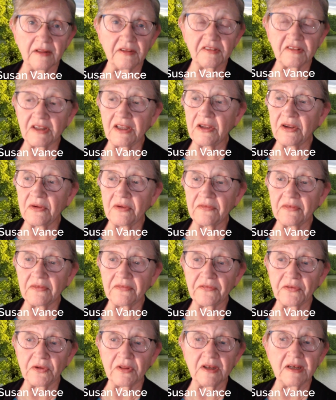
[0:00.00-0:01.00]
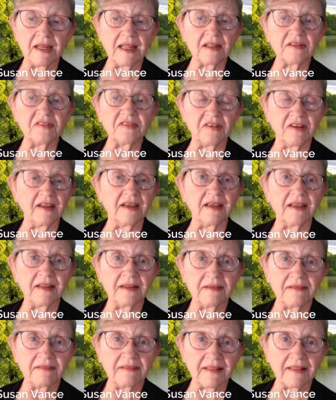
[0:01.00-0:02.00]
I'll see you for the next
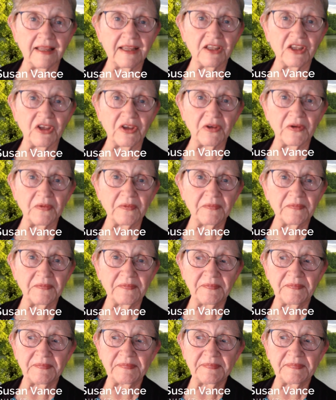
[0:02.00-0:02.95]
day. Thank you.